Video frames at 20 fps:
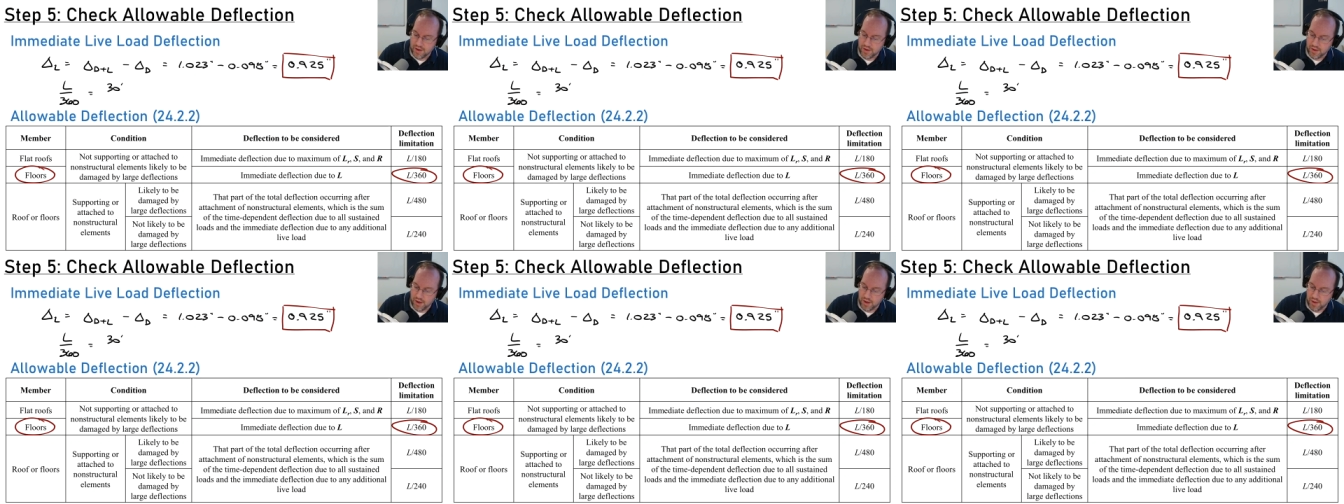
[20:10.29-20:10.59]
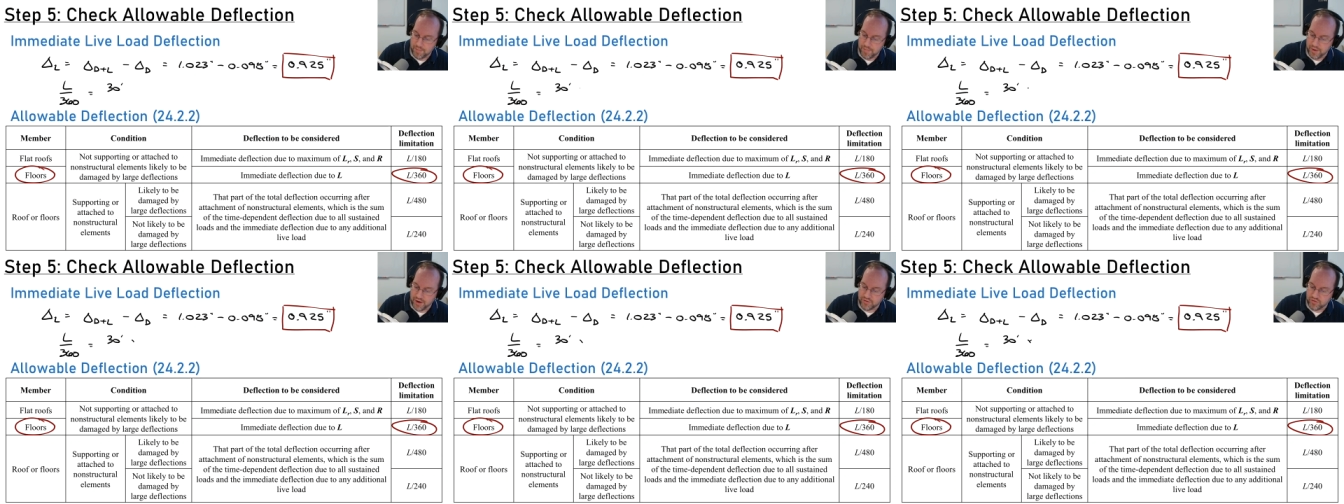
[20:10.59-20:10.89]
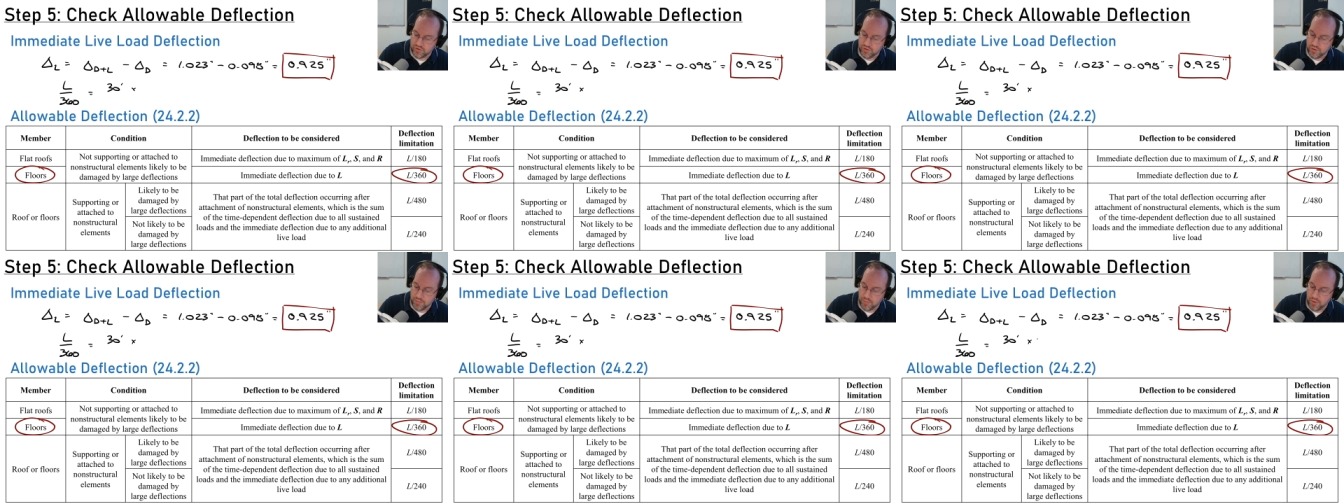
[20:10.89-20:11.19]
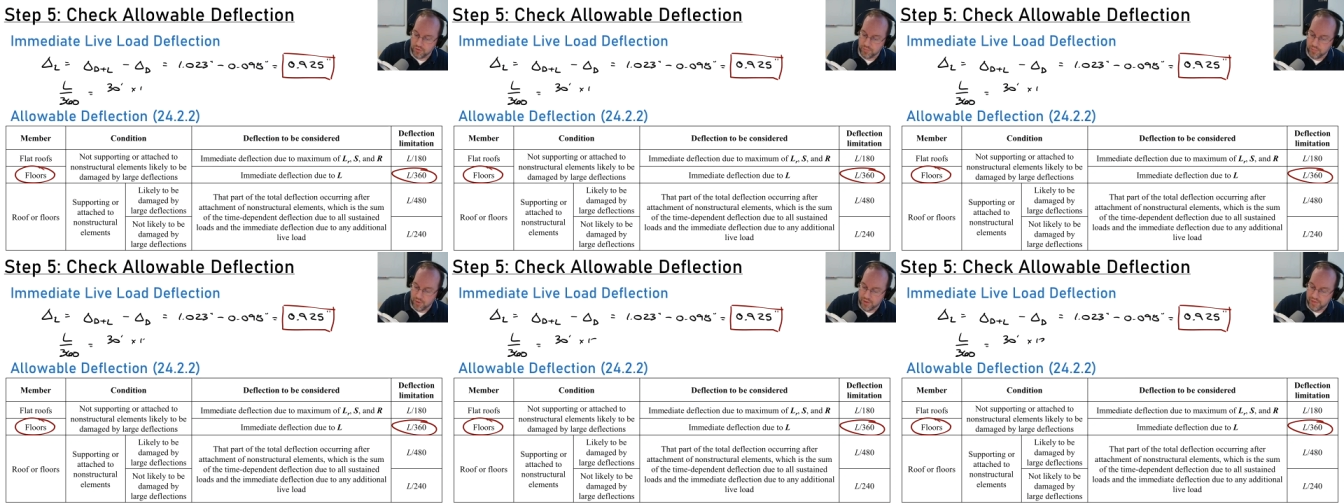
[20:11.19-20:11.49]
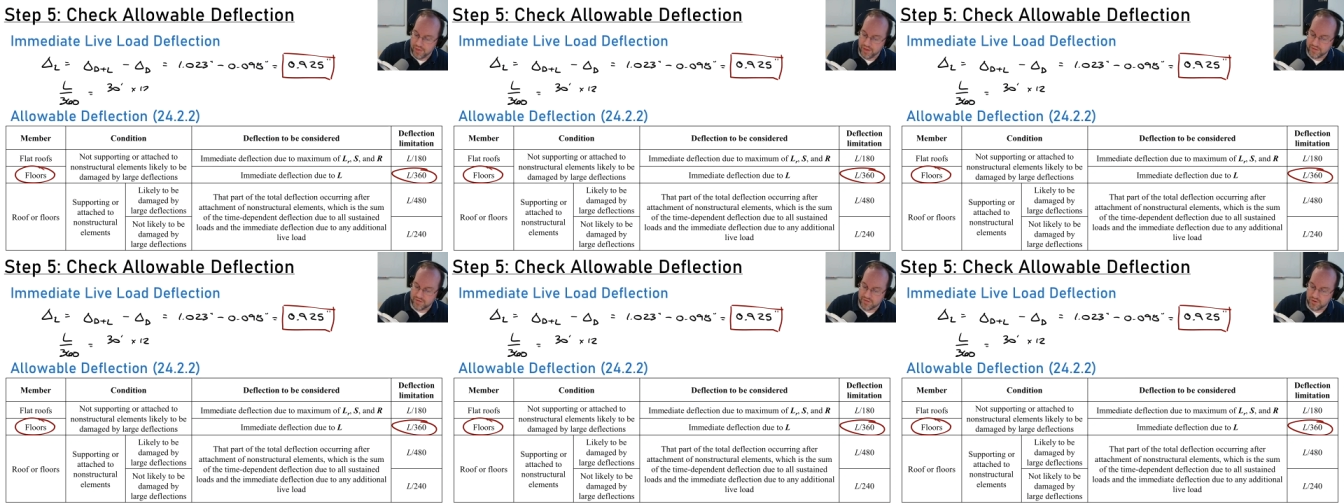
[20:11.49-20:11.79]
Uh, make sure you multiply
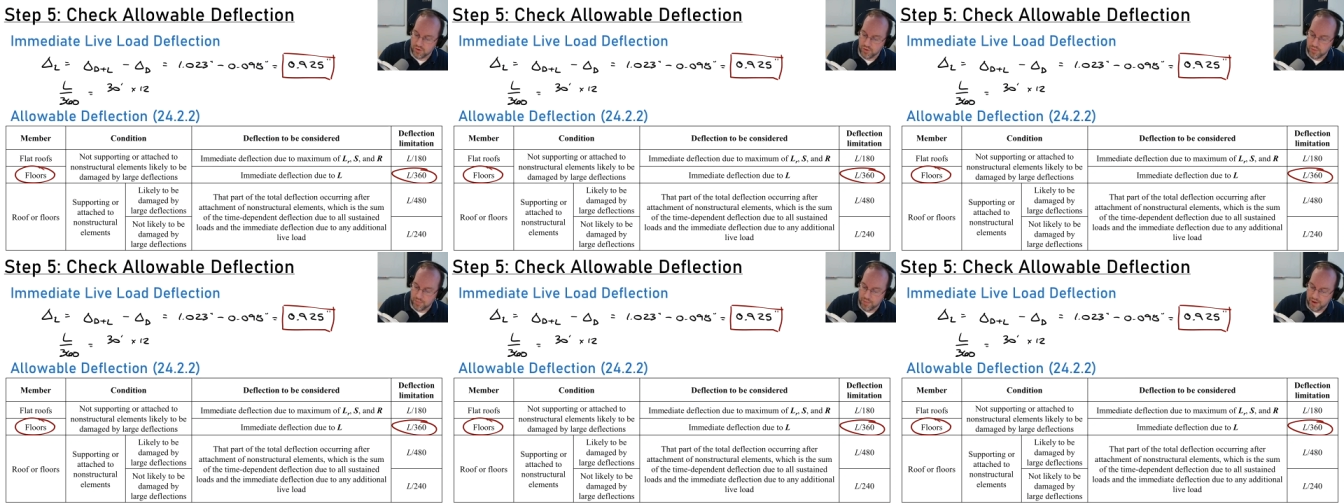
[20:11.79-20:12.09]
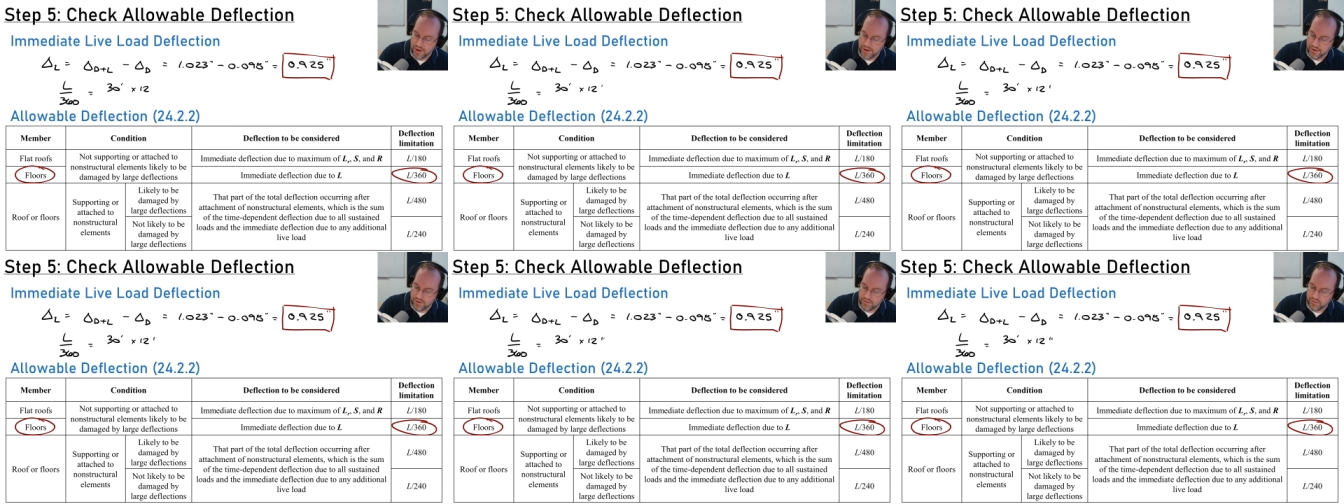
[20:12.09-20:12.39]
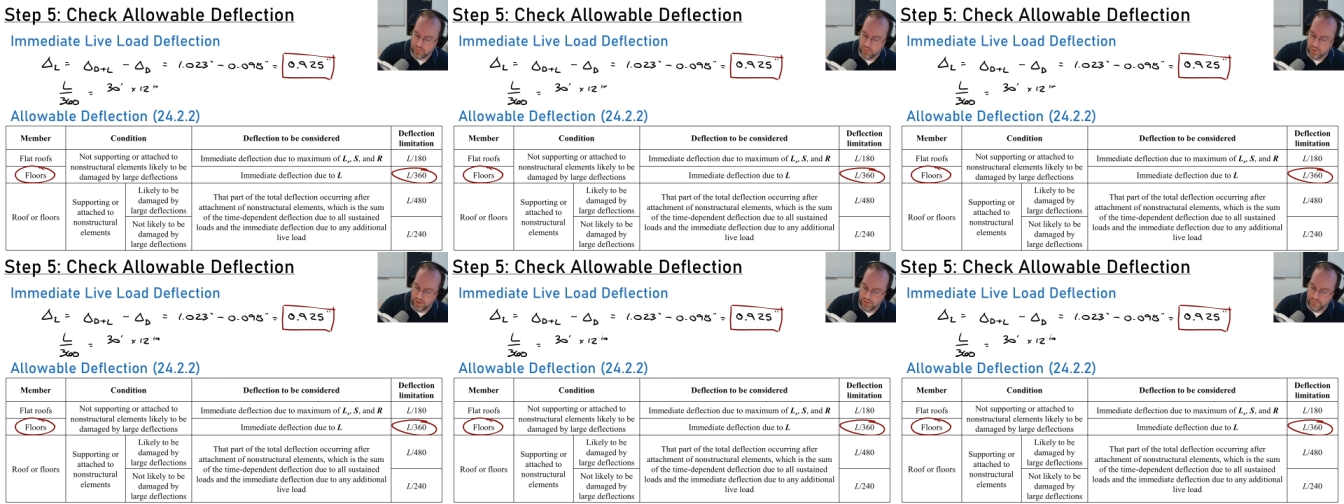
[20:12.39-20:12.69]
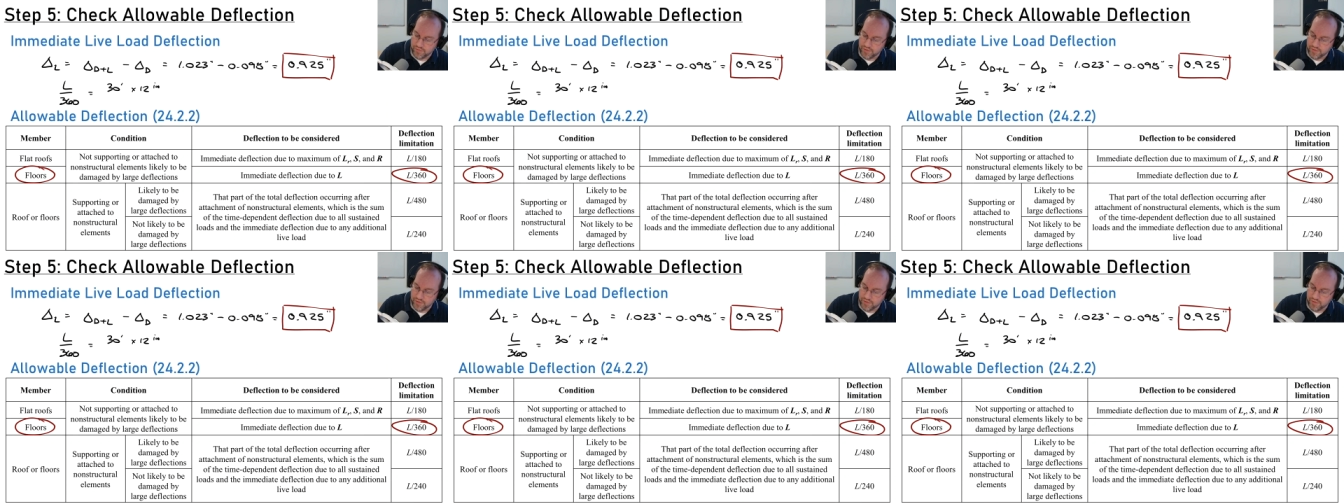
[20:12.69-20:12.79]
that still by 12